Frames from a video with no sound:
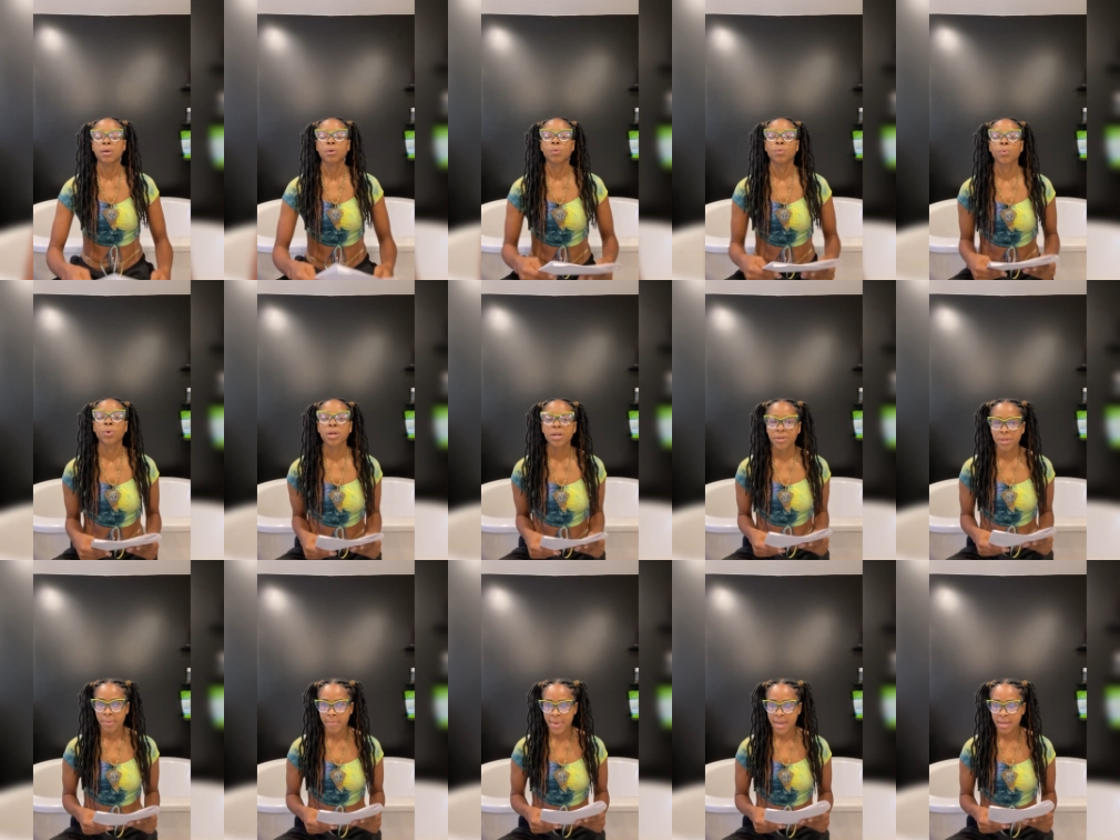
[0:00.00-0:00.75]
One of
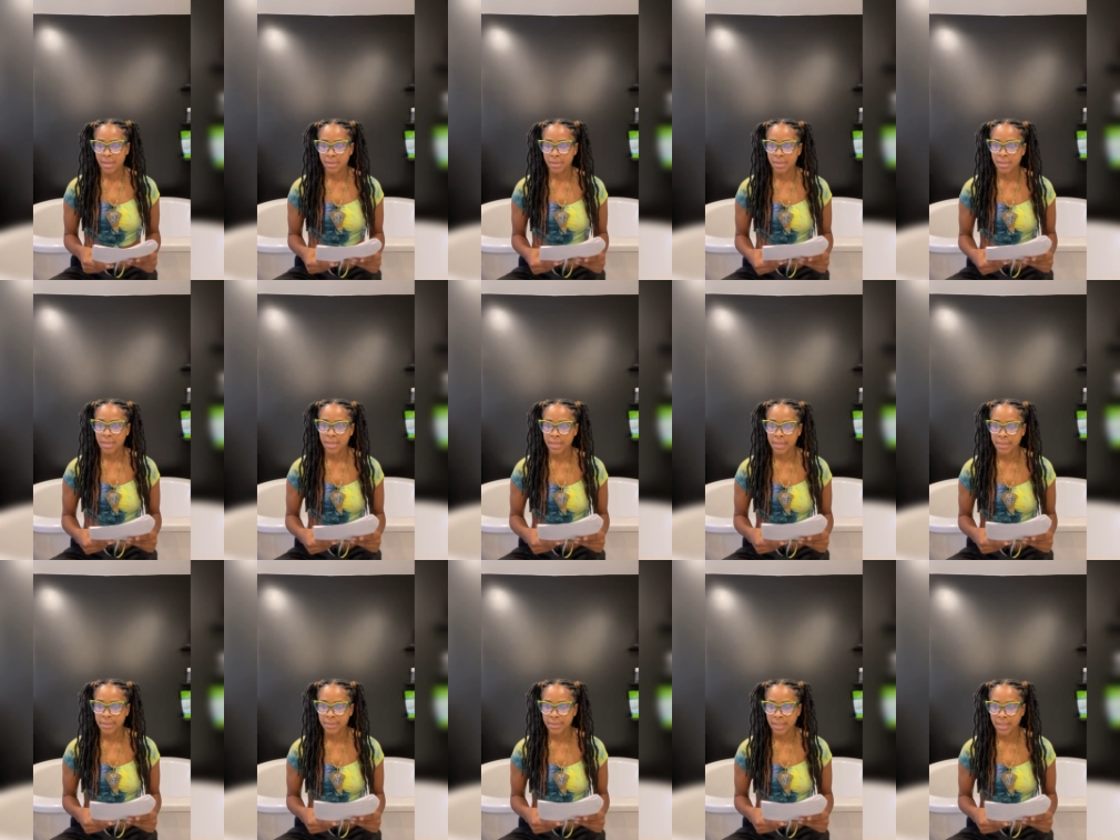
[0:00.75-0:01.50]
the main
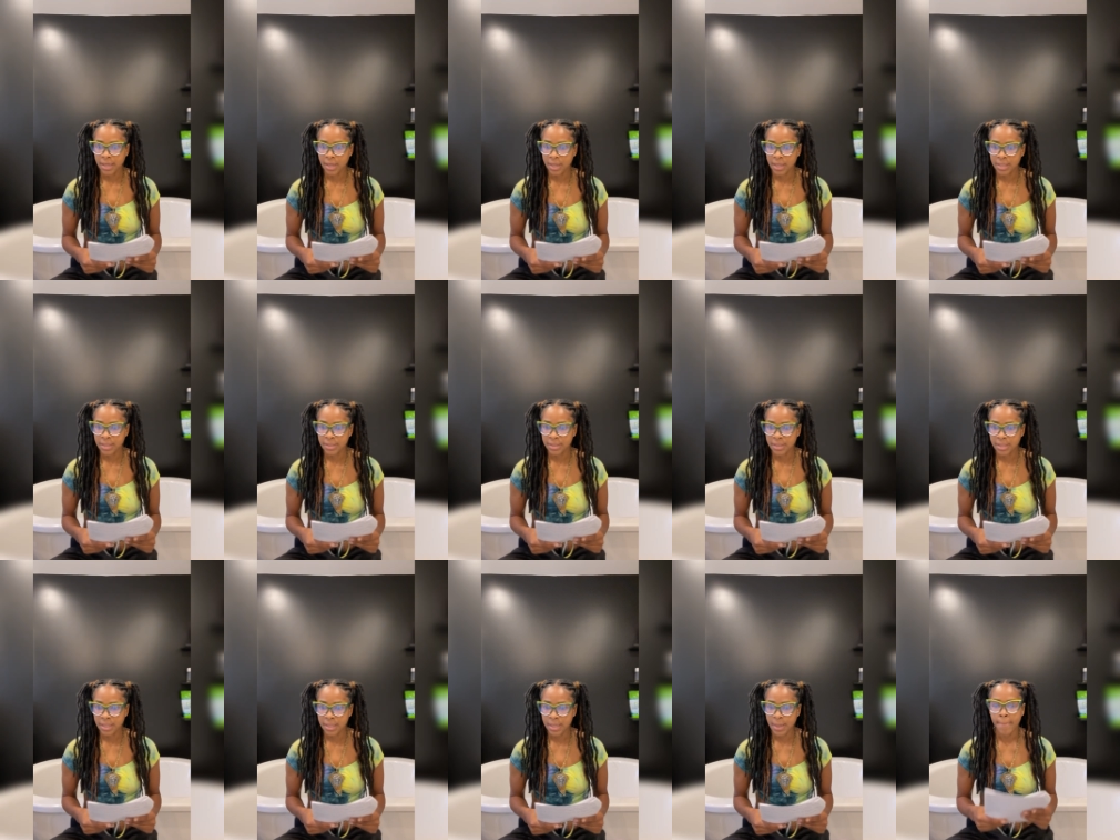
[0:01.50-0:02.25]
things
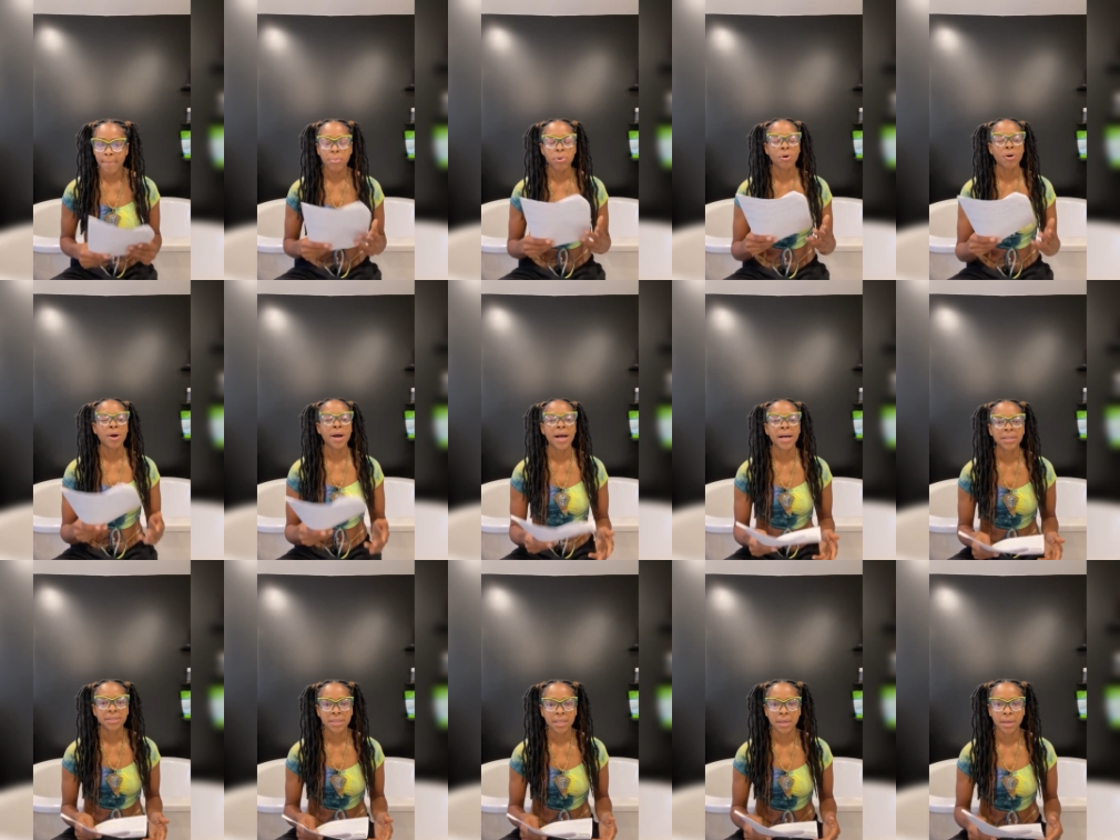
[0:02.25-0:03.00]
is the
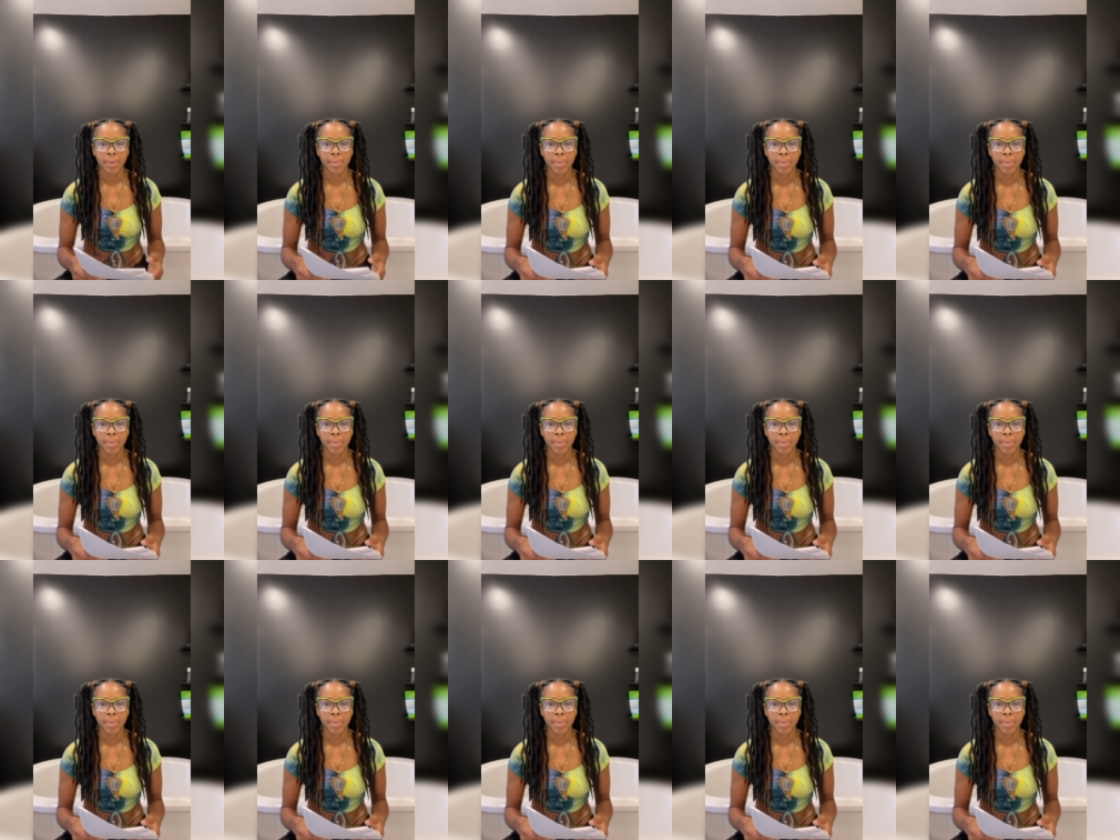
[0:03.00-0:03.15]
brassica